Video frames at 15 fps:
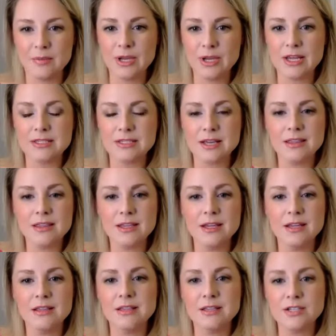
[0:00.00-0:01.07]
because I
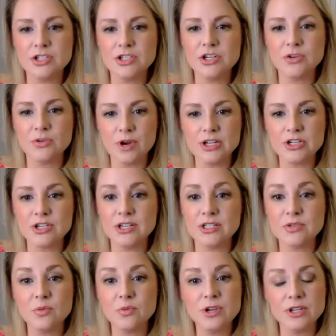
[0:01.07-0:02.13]
think this generation
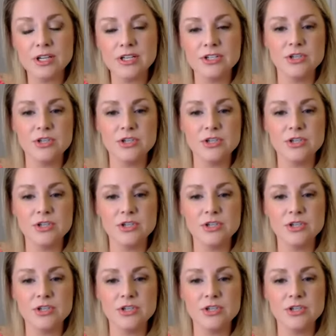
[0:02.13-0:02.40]
is willing